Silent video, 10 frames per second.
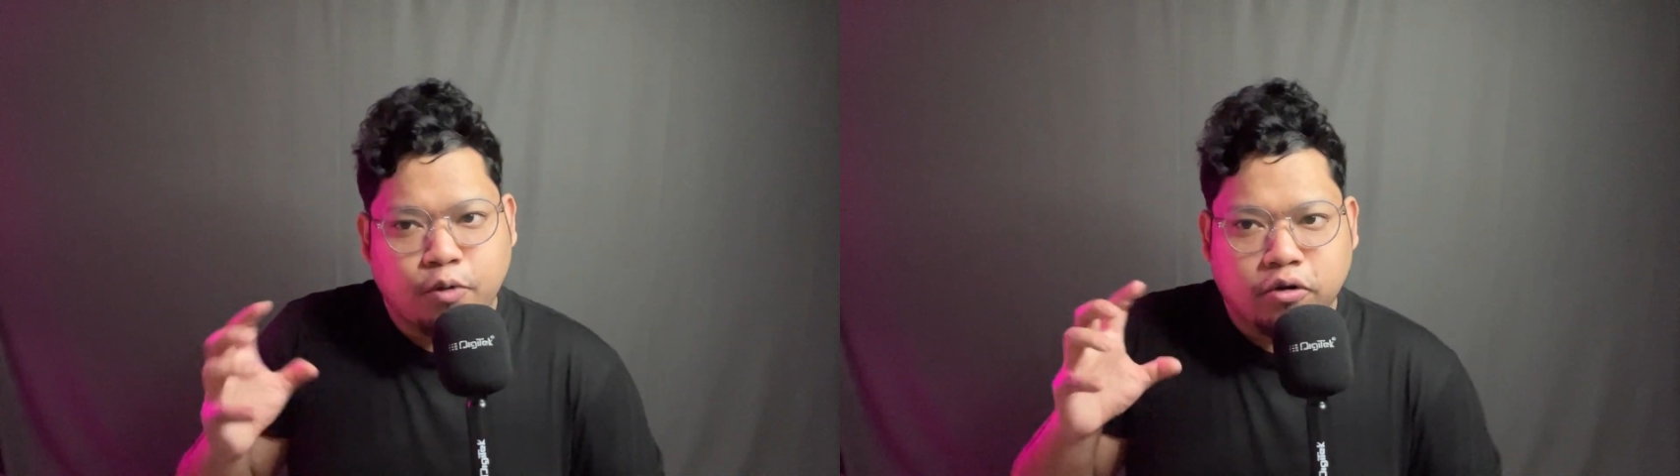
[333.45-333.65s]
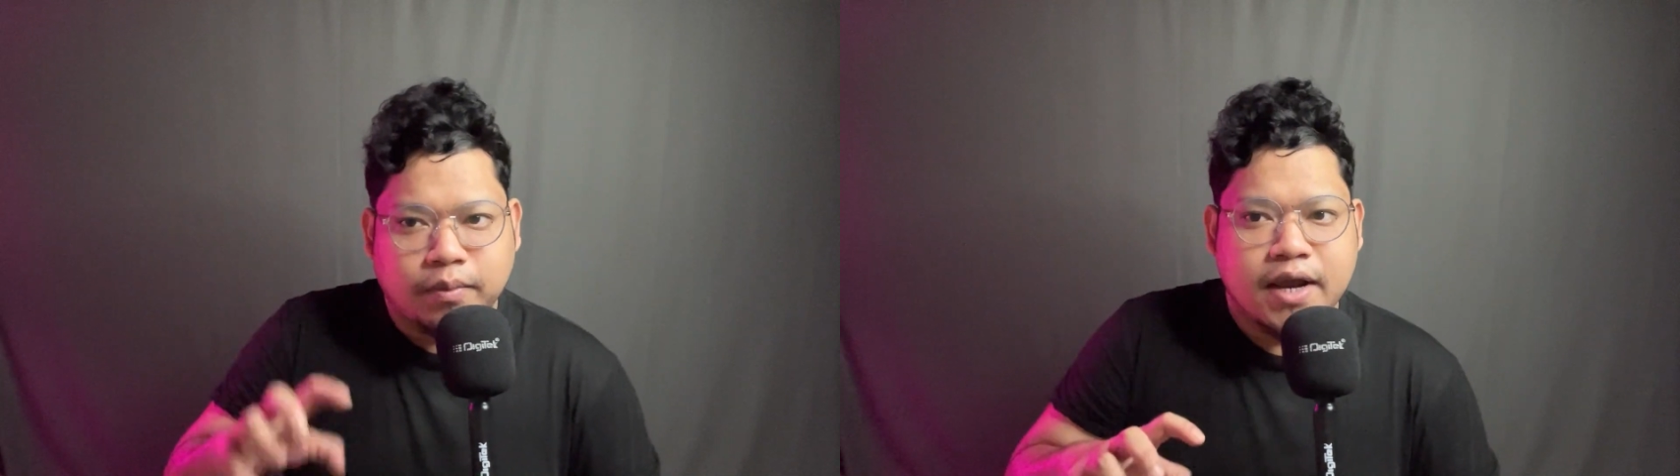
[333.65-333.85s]

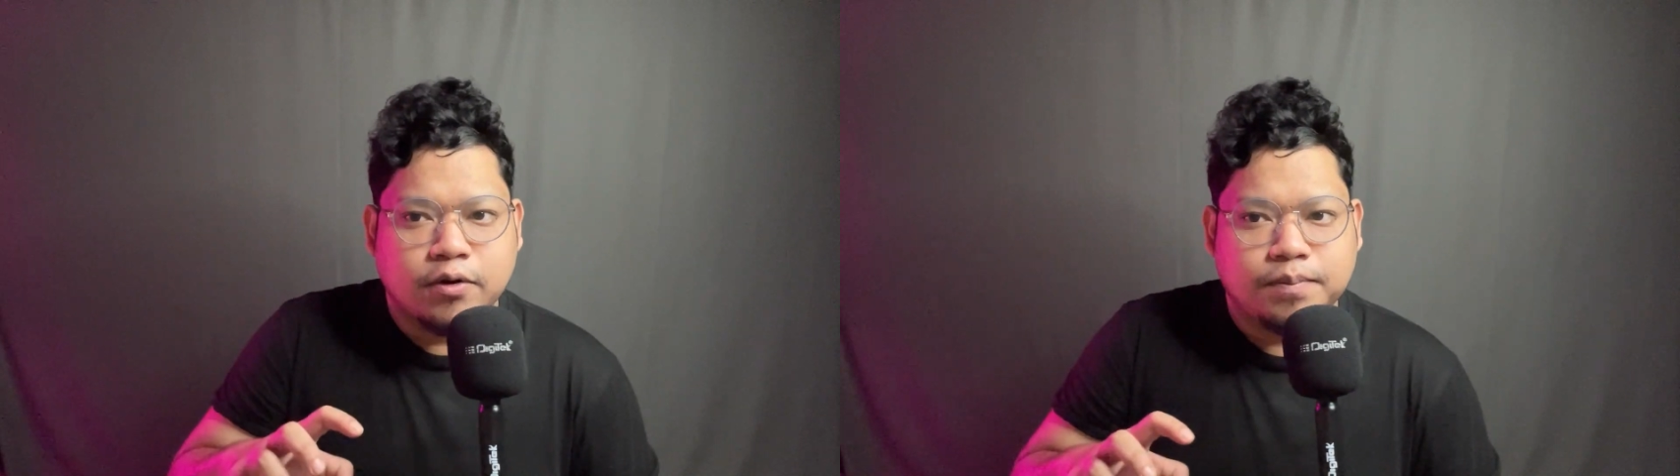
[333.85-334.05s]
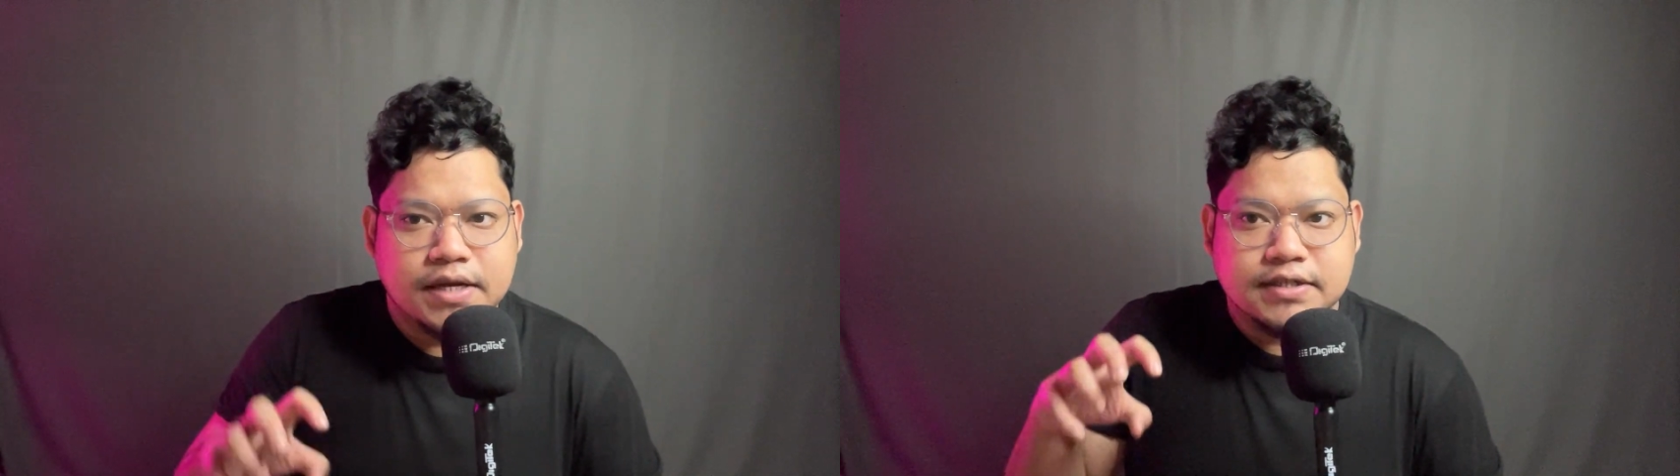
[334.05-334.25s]

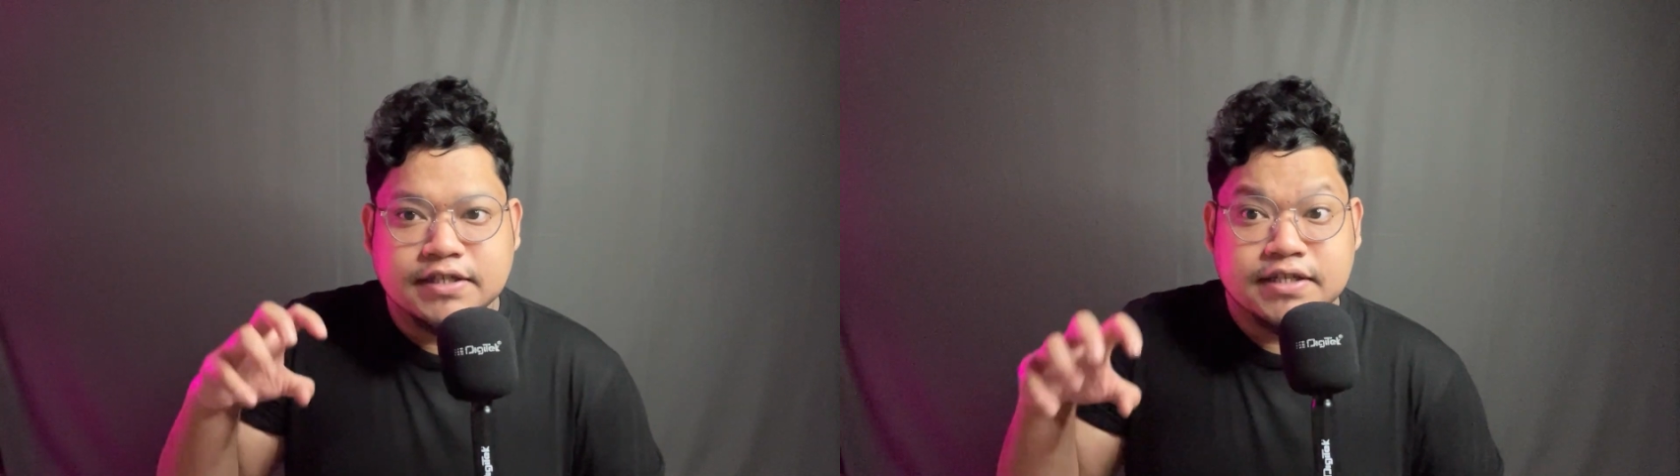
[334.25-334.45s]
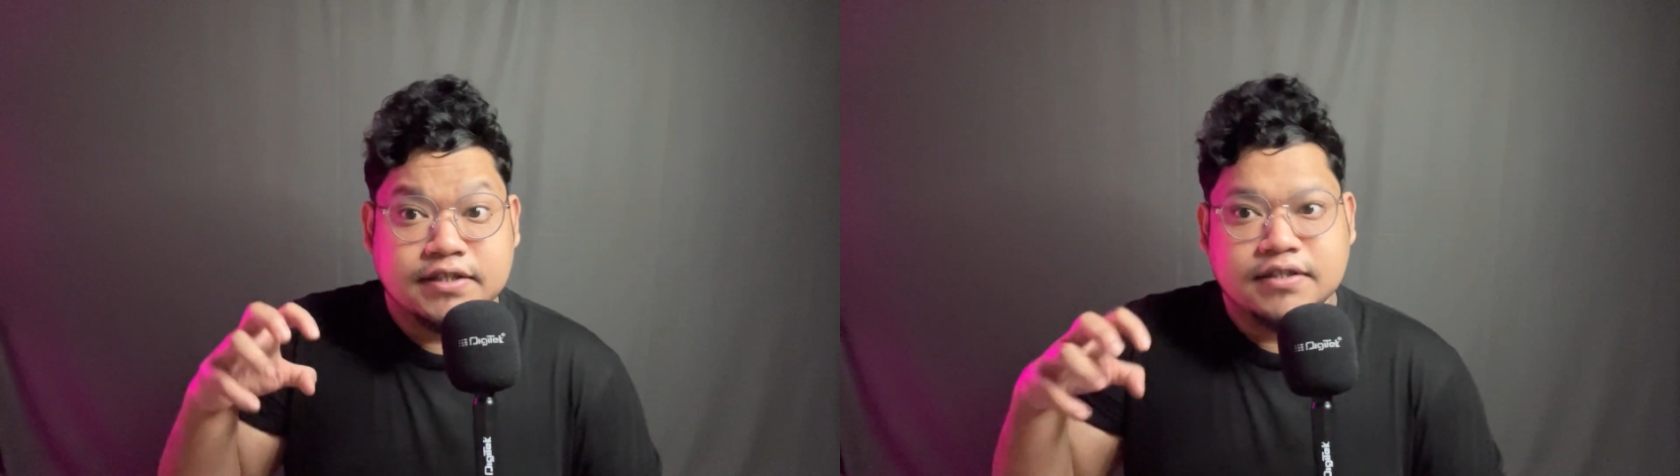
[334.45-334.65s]
bormango plus,
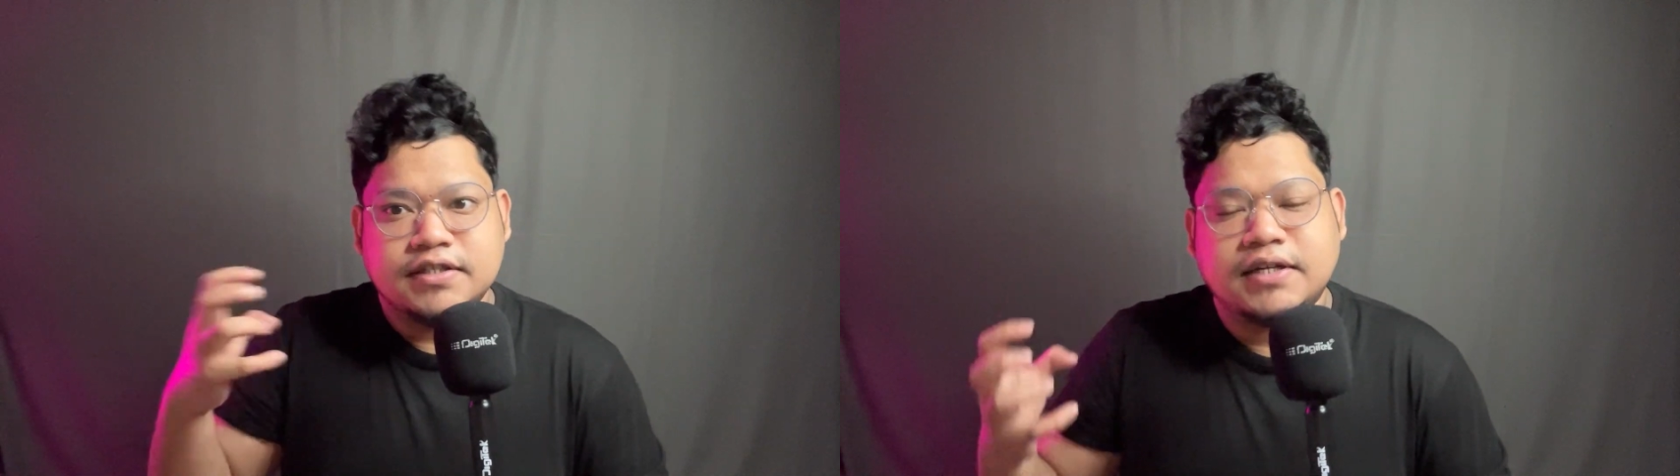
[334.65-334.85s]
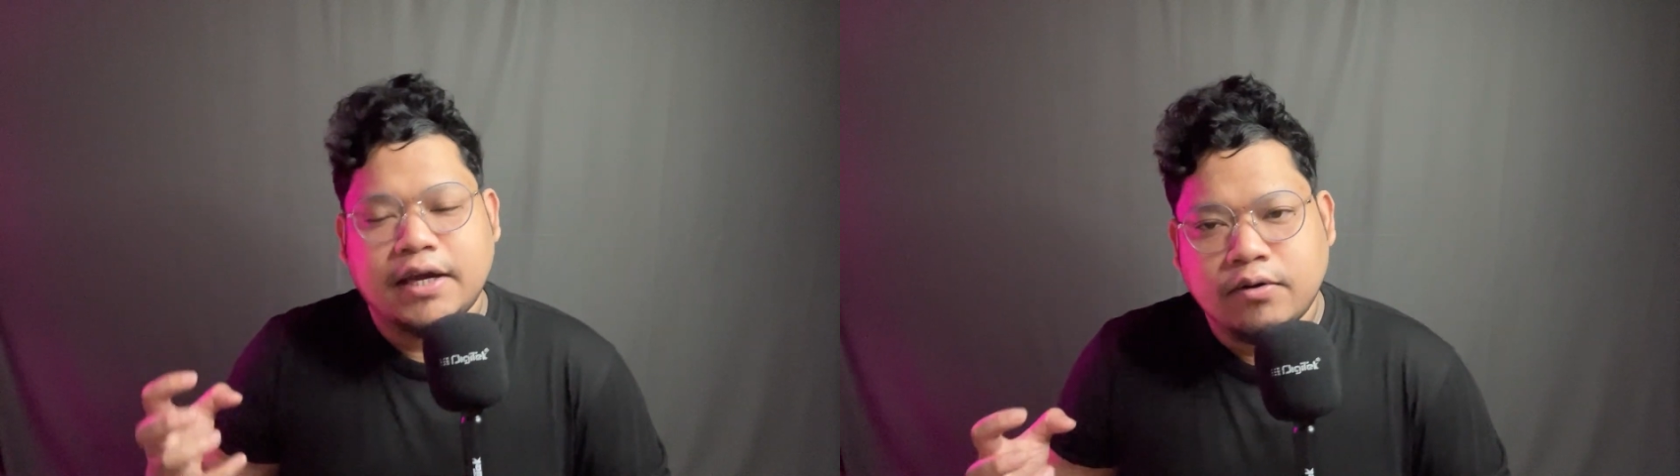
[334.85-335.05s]
jin
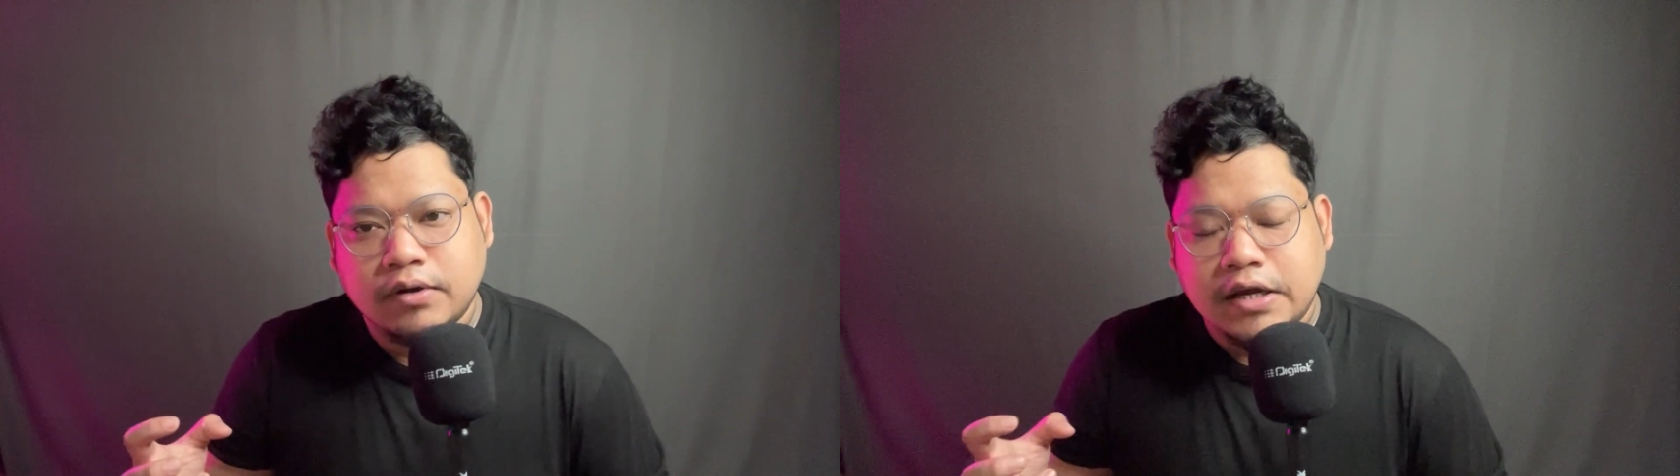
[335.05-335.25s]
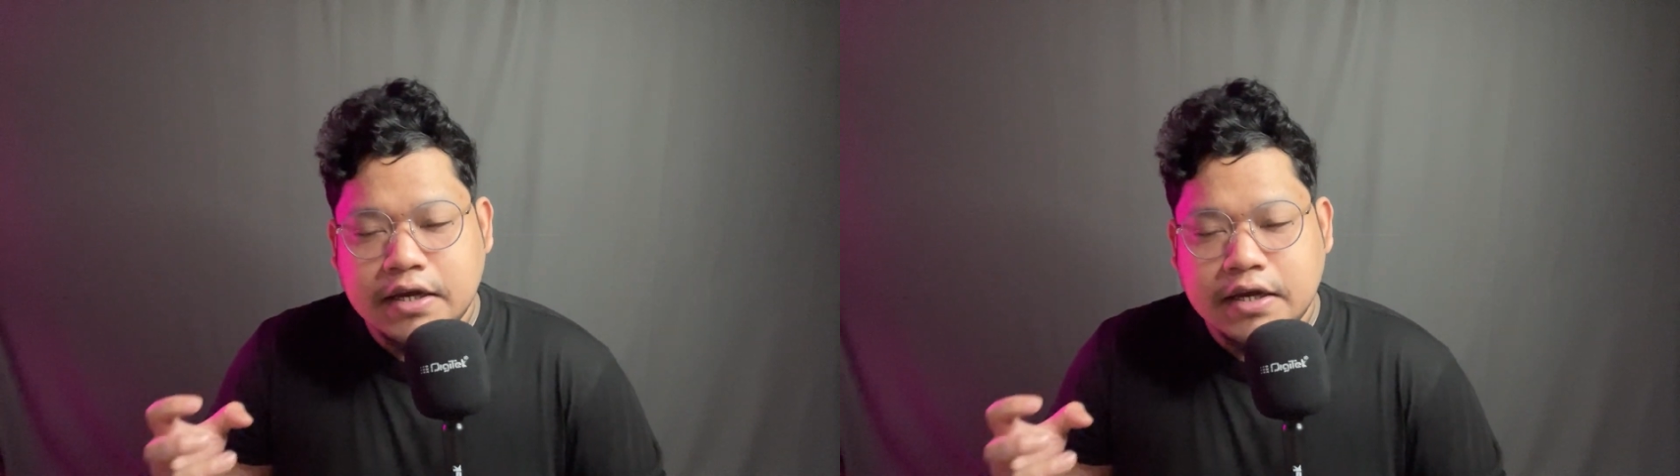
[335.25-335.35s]
hedok,